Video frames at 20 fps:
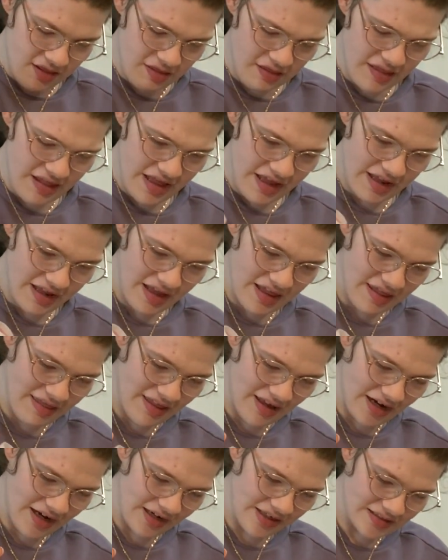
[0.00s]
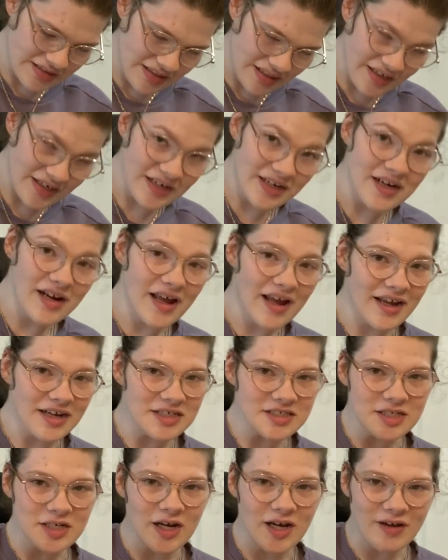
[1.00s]
thing that I decided I
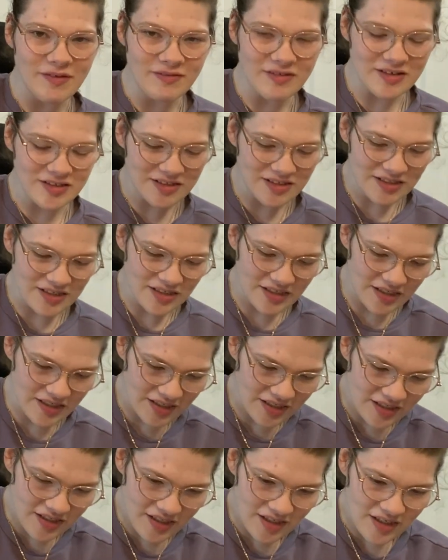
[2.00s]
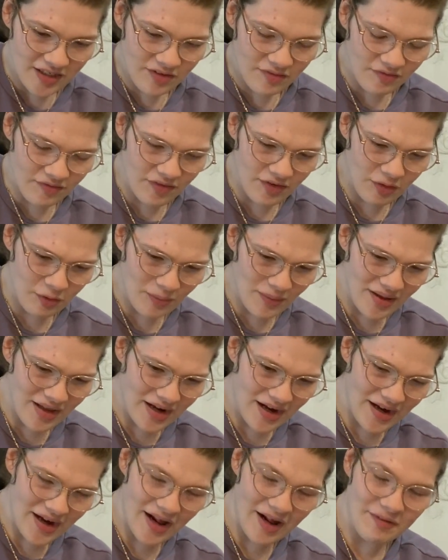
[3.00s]
should obviously film it
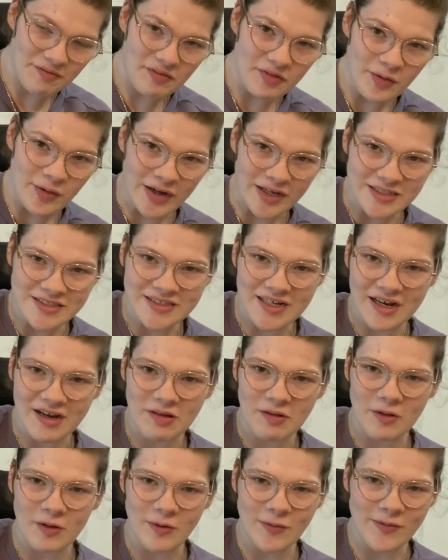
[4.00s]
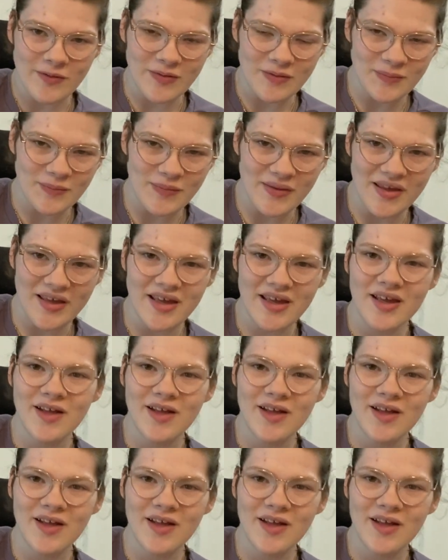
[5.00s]
and have you guys tag along with me.